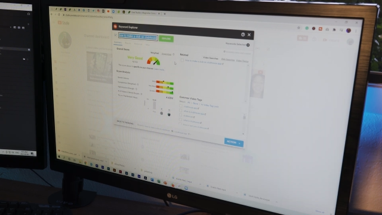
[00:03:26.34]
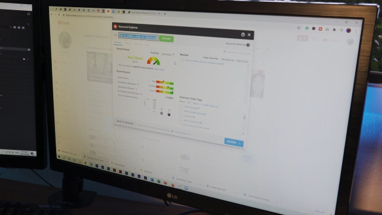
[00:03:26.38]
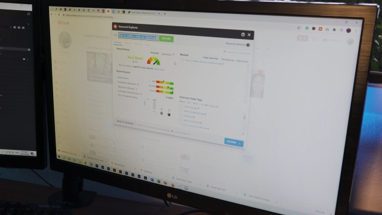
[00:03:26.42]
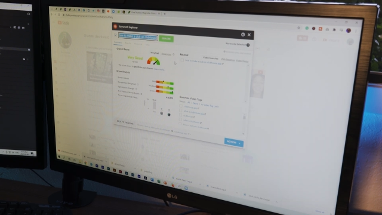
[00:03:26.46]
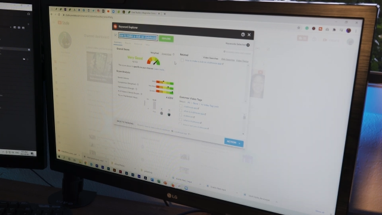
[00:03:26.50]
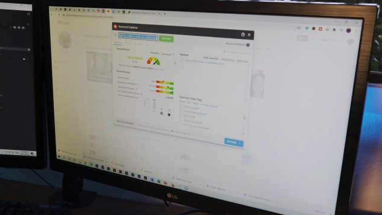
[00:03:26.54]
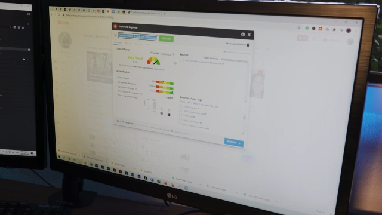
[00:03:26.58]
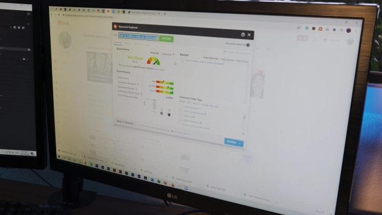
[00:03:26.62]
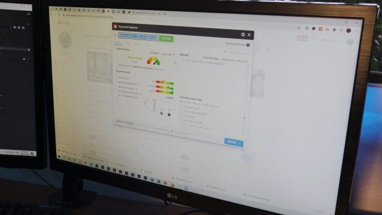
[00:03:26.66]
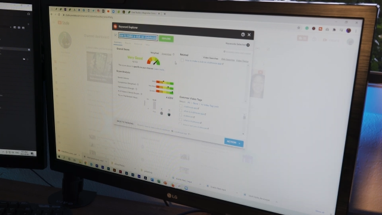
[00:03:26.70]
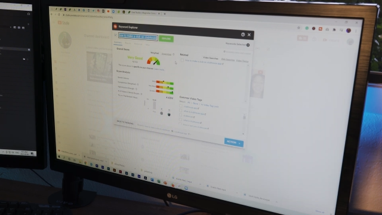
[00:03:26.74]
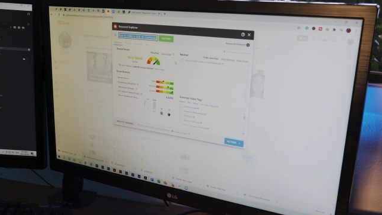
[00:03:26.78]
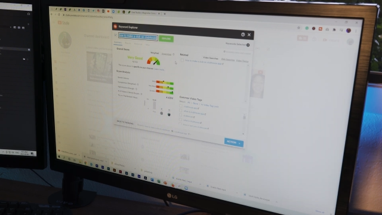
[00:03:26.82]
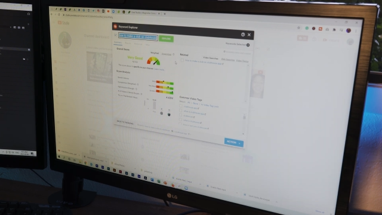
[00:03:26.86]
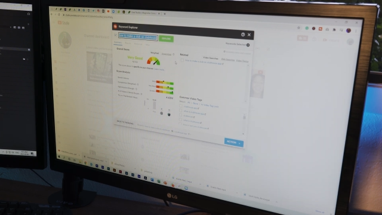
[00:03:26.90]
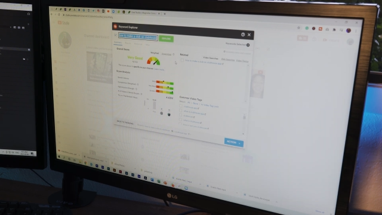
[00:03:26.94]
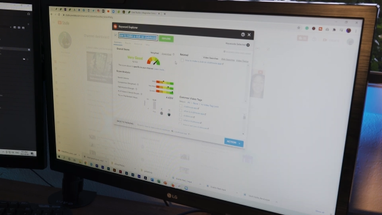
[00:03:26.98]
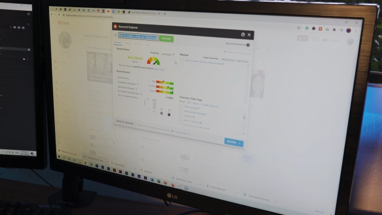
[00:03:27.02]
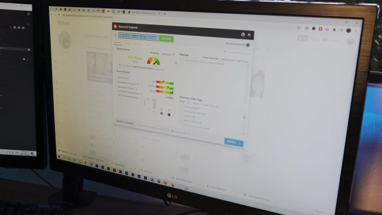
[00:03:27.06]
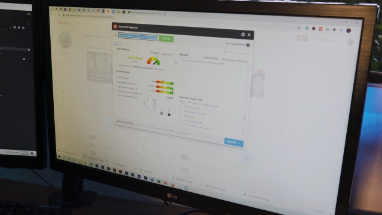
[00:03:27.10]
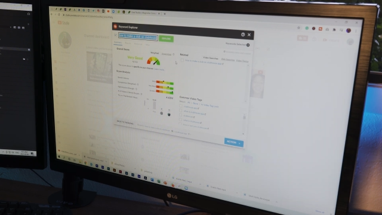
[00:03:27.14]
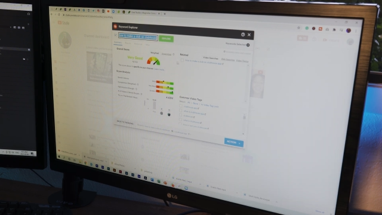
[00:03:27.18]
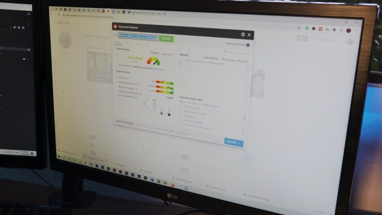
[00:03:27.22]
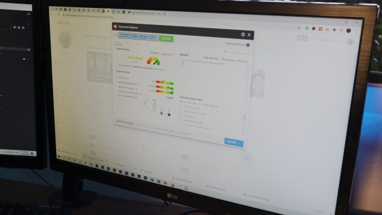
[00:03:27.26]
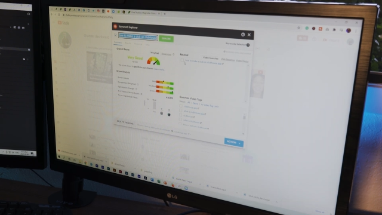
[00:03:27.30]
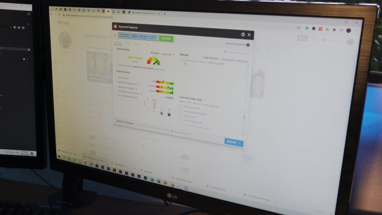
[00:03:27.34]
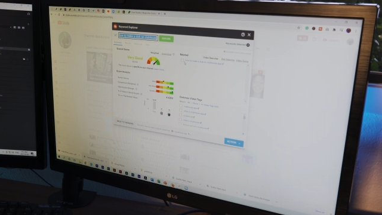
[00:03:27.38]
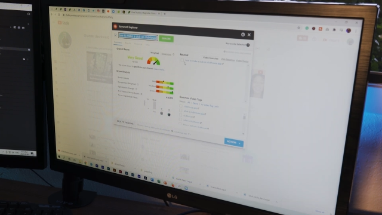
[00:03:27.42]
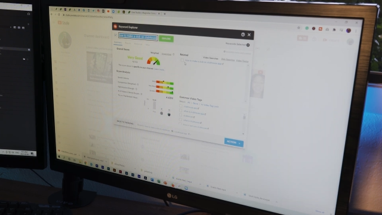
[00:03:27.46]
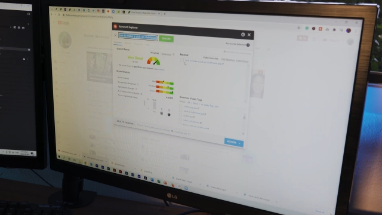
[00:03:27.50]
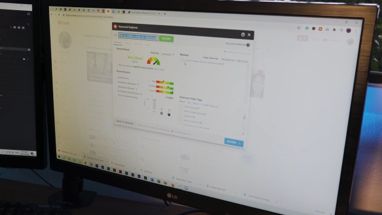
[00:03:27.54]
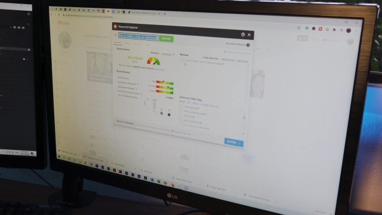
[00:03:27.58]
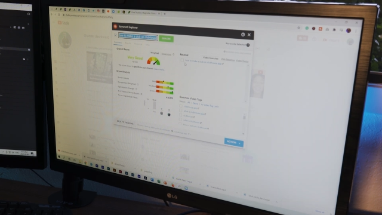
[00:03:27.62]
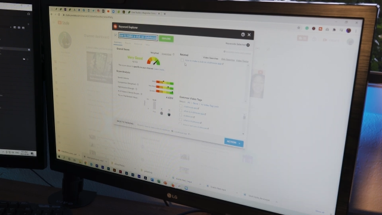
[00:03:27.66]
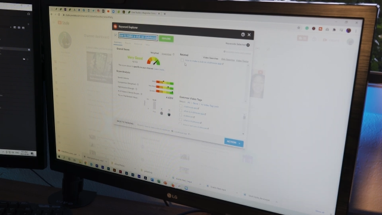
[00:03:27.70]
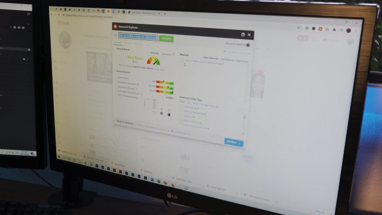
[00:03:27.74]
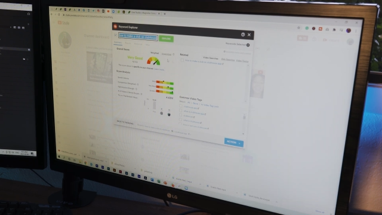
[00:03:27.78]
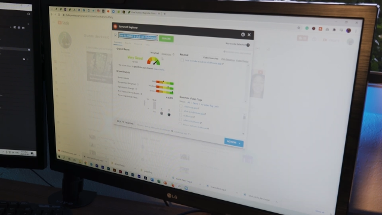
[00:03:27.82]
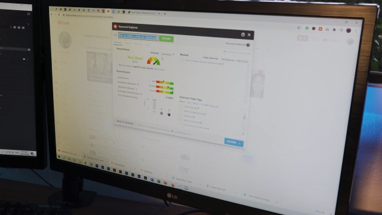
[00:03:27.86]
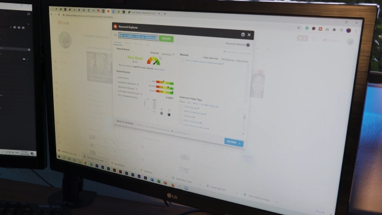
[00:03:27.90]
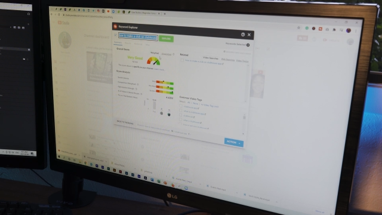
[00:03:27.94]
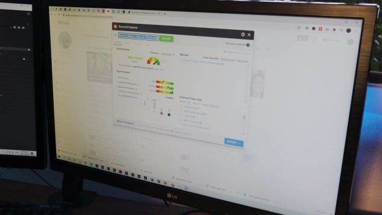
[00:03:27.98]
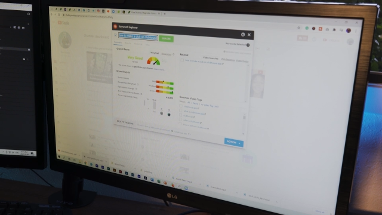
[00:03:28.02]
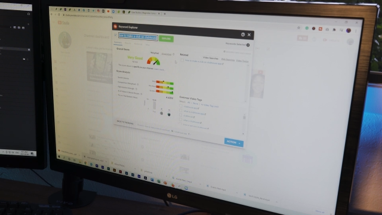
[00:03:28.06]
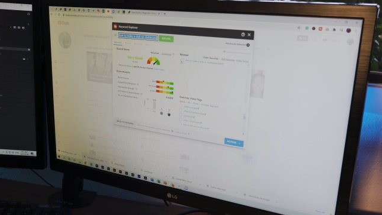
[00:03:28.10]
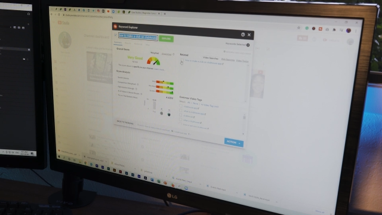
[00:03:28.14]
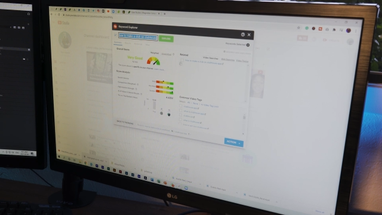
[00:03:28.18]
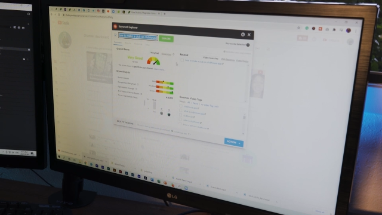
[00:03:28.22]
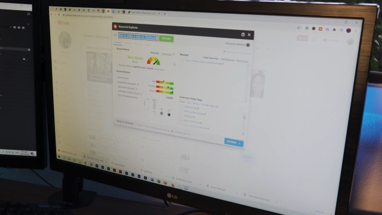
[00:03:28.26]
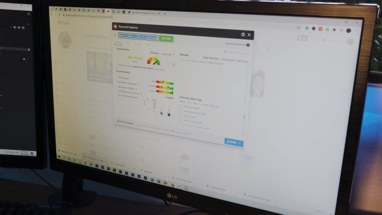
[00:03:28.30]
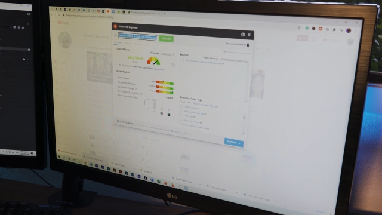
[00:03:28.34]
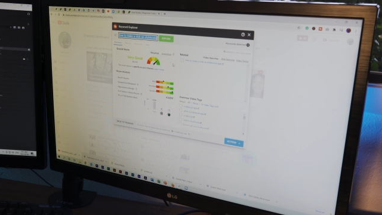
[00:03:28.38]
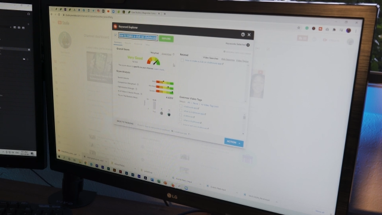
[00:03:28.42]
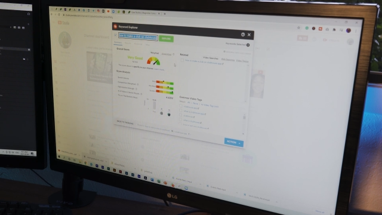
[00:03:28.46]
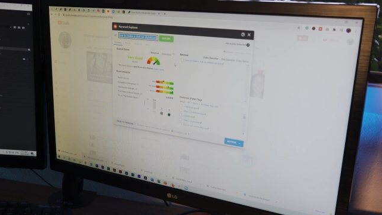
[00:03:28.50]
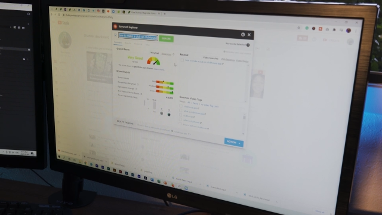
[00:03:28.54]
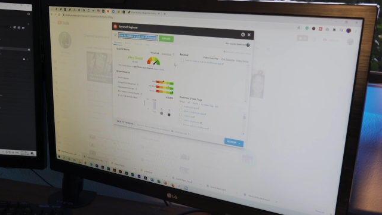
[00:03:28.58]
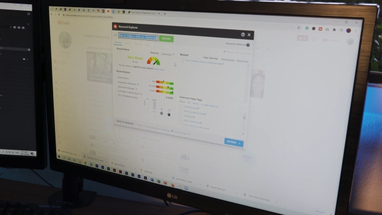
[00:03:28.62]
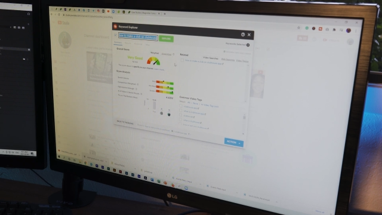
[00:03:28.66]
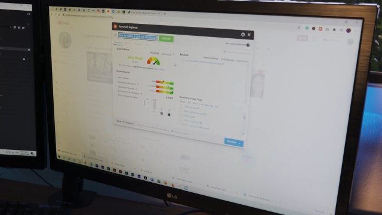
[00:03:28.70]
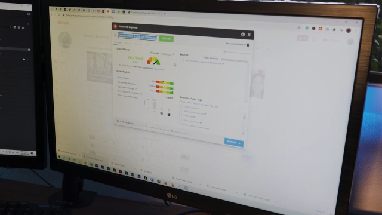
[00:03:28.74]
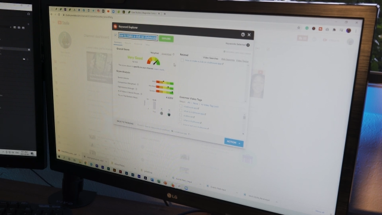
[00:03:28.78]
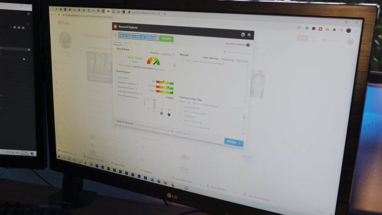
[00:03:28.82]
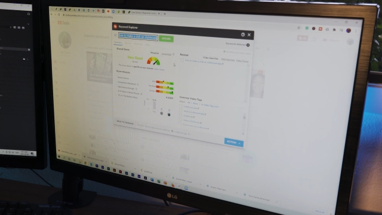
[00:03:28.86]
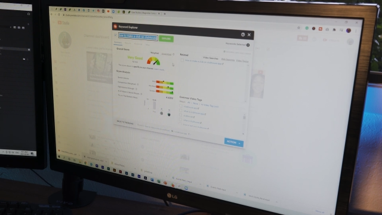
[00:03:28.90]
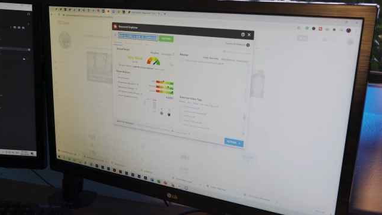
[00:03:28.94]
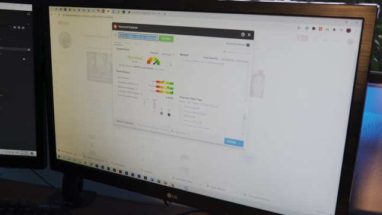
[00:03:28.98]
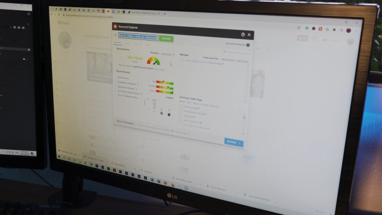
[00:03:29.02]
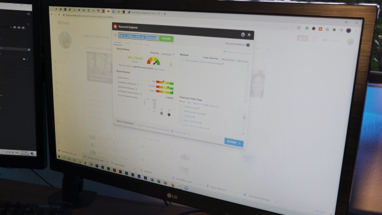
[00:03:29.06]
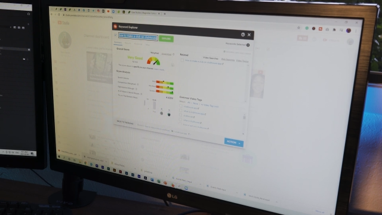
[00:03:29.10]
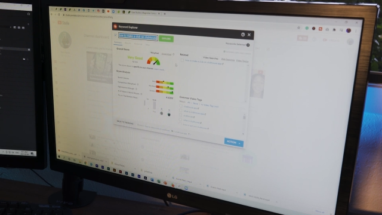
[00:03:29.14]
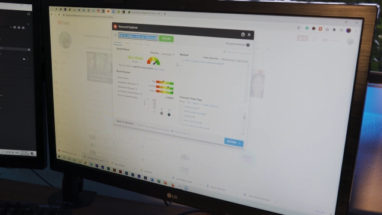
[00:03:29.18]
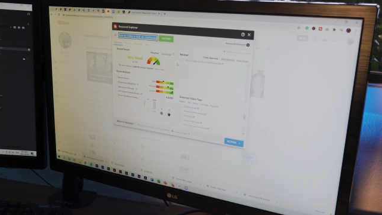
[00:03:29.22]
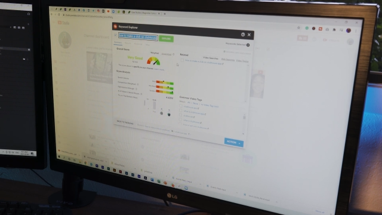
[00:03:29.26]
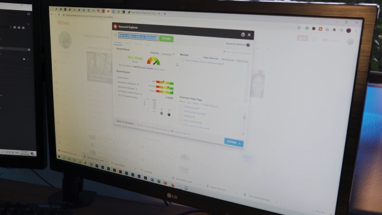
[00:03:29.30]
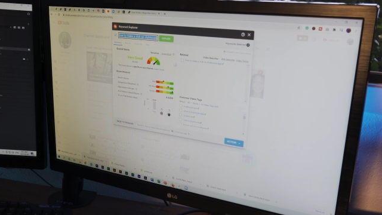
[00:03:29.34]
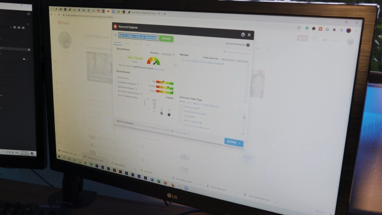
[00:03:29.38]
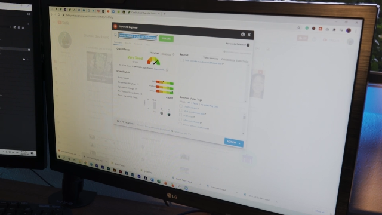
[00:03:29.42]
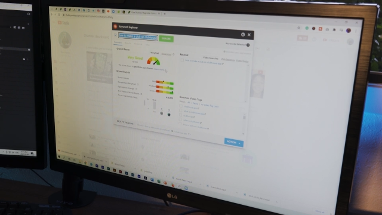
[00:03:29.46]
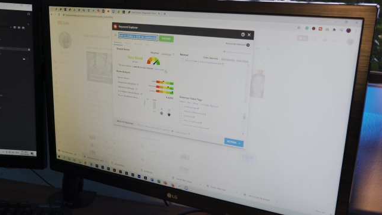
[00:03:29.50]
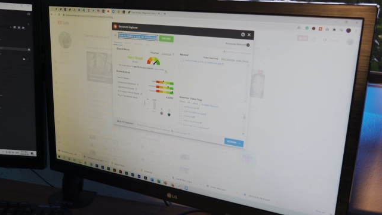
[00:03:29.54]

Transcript: No face is visible, so there are no lips to read.